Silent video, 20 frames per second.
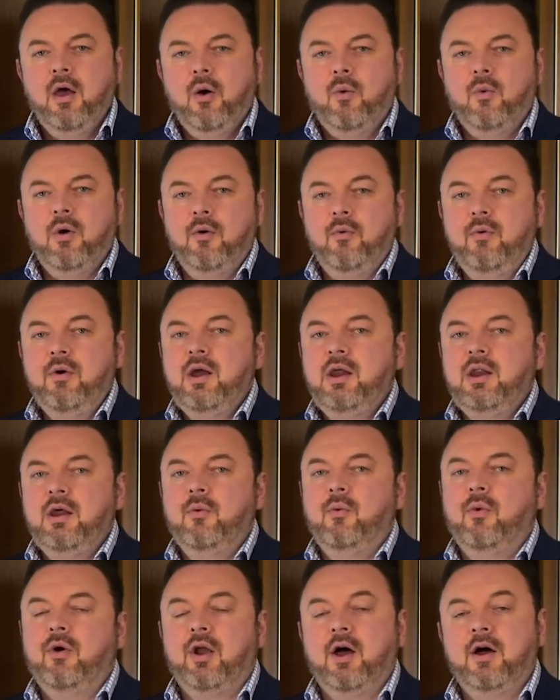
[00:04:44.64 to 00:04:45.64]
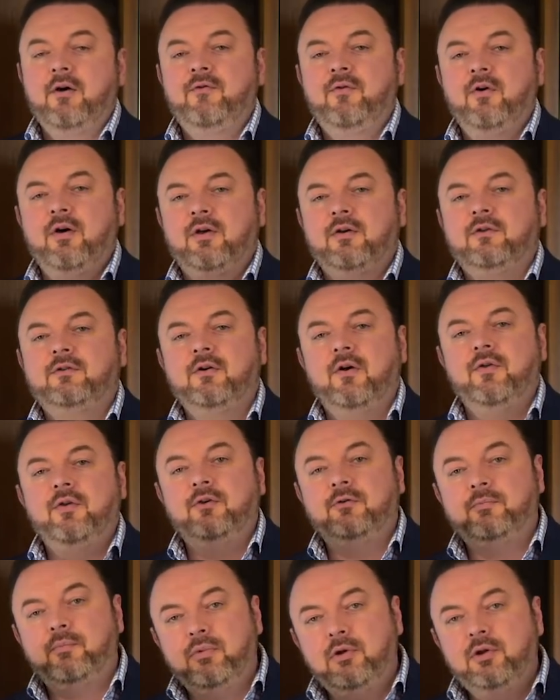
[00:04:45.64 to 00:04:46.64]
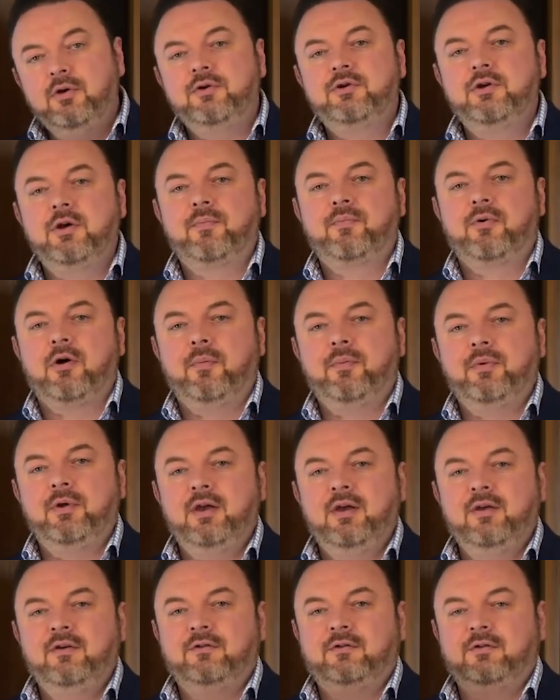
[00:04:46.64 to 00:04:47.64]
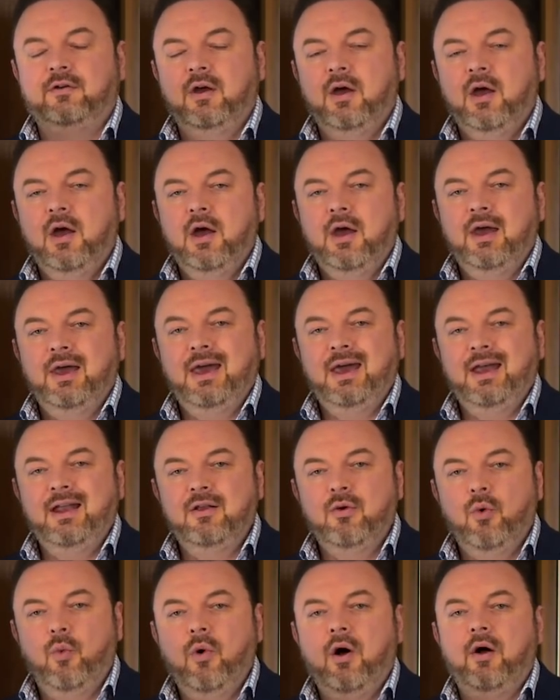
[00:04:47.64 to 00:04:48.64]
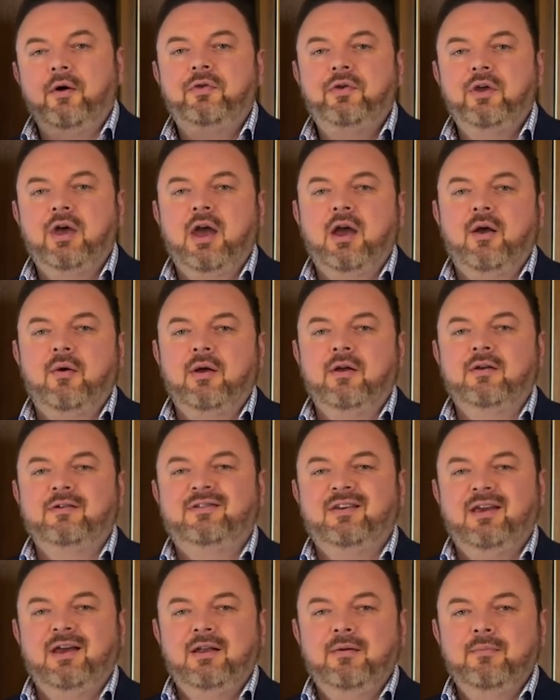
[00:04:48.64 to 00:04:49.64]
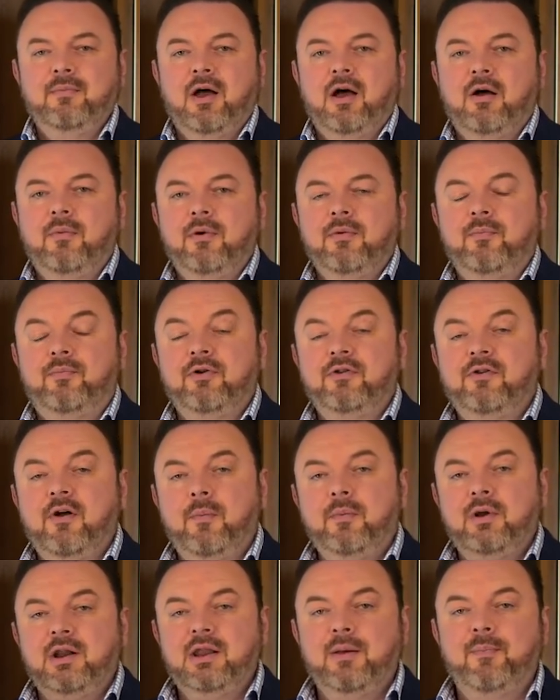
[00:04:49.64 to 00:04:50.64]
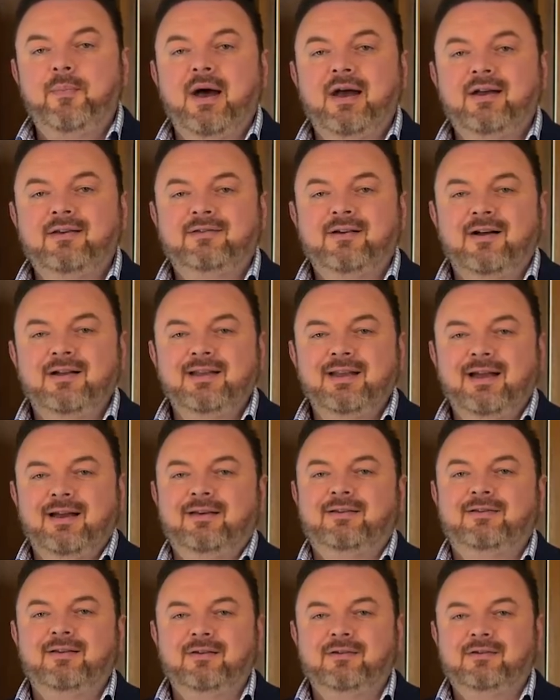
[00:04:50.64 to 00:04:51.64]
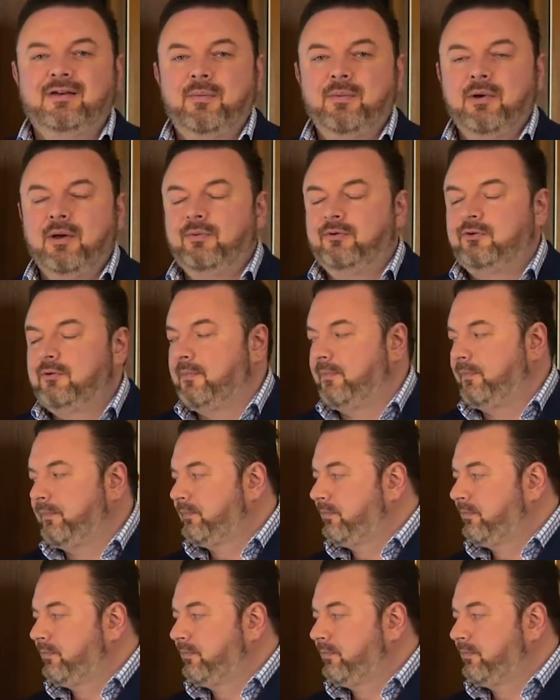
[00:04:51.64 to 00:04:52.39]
Where really what I focus on is blue chip properties in wealthy areas in Melbourne, predominantly in the Bayside and the eastern suburbs.